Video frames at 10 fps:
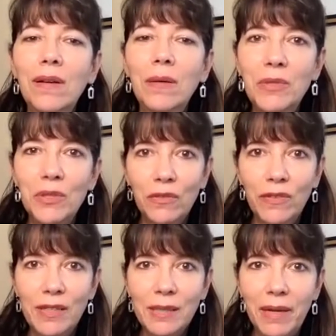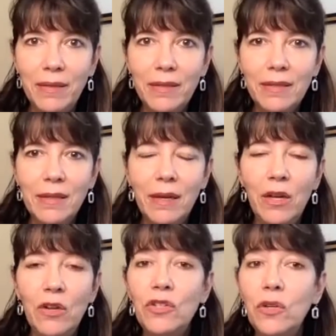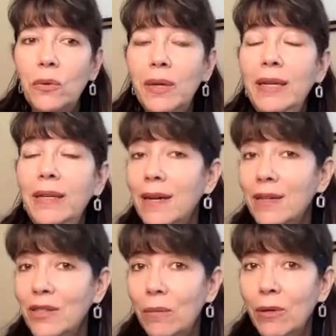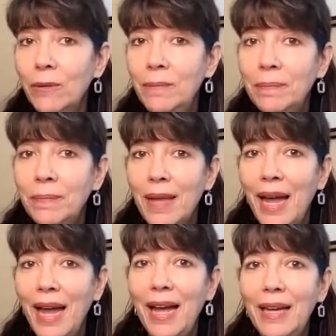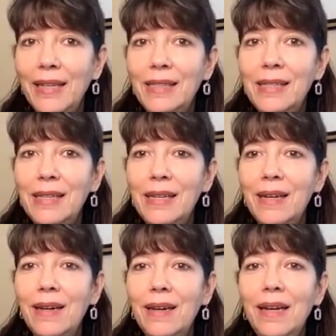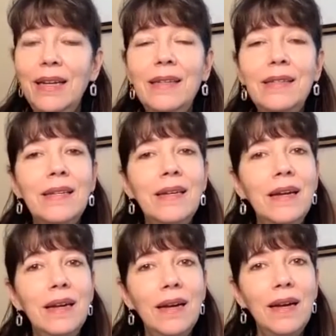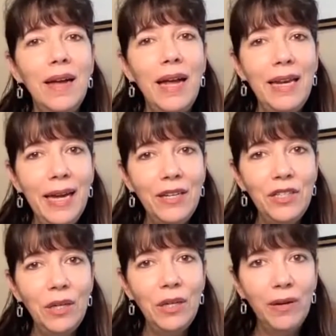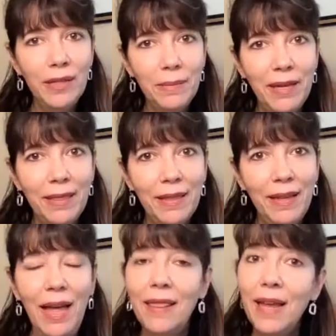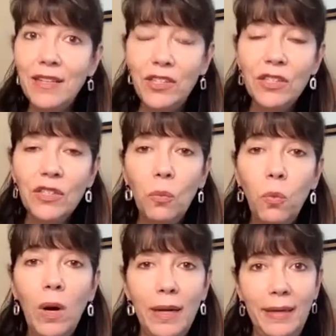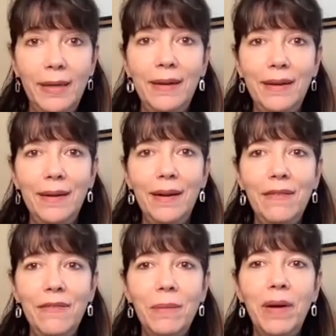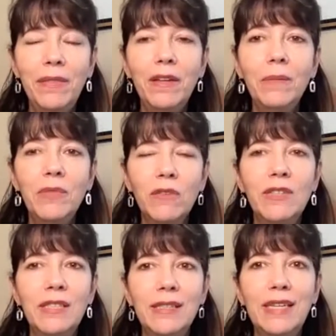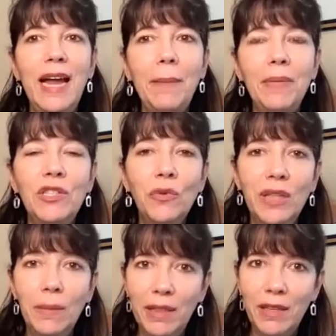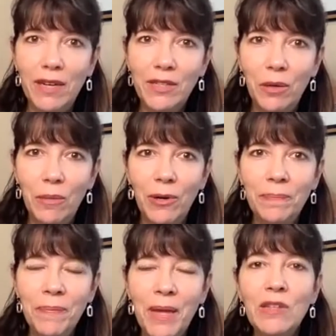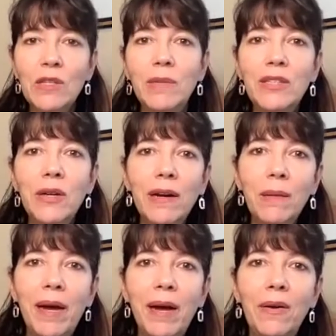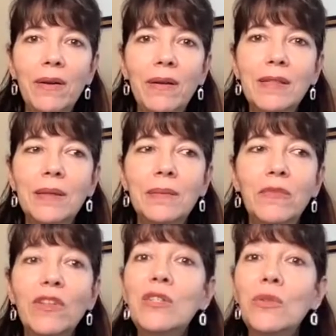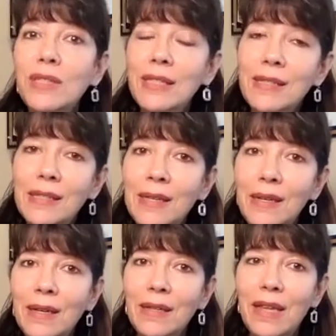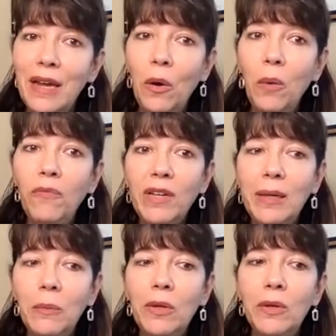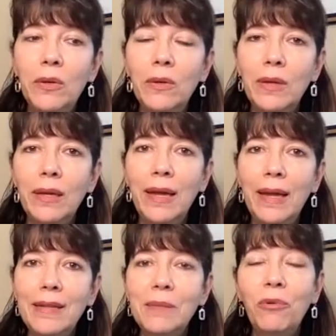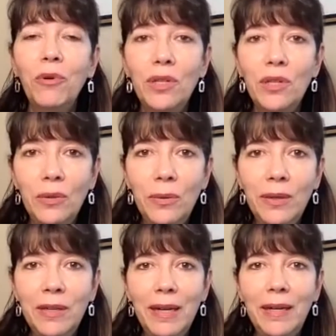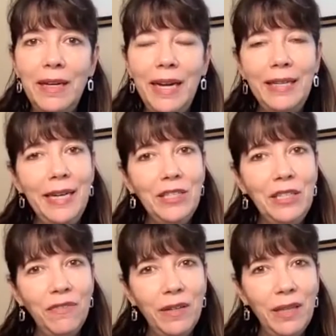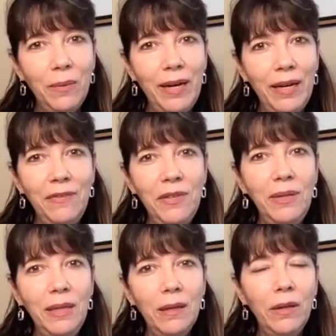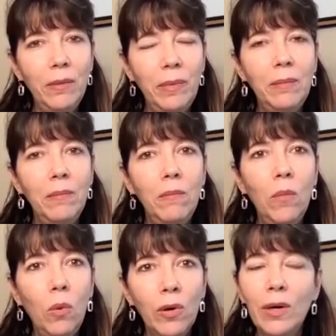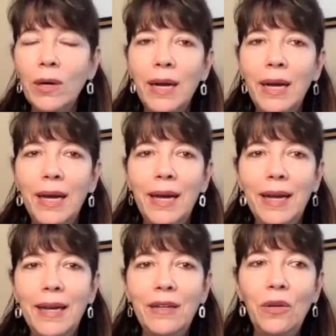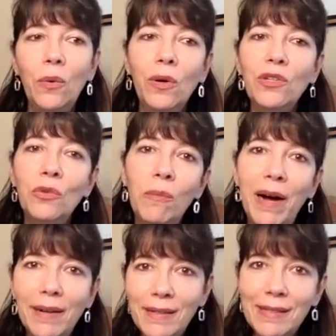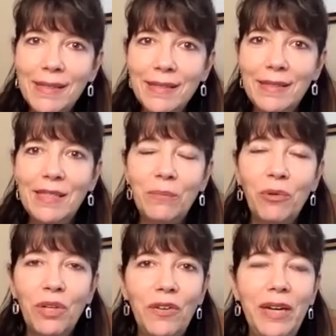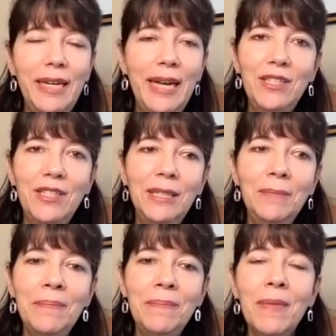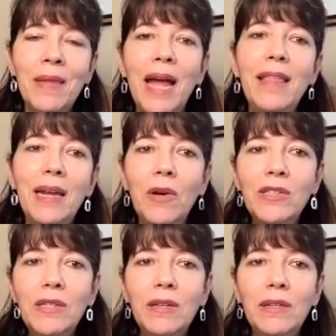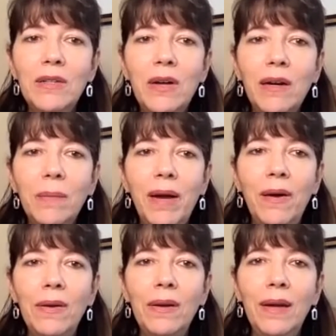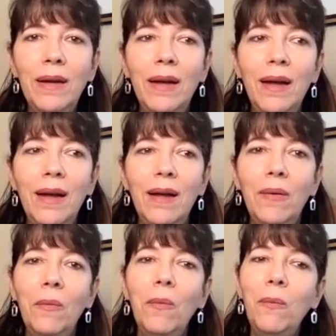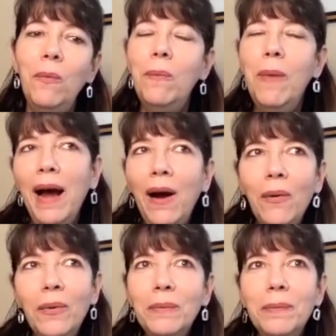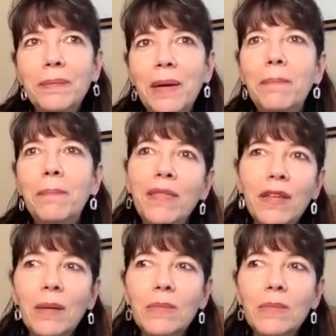Observance Months. So it is October, and it is ADHD Awareness Month. That's just one of the monthly observances that happens during the month of October. So I'm going to talk about some resources that hopefully will support you in an ADHD friendly way if you need a little bit more in your toolbox to support your ADHD. And then I'm also going to talk about how a monthly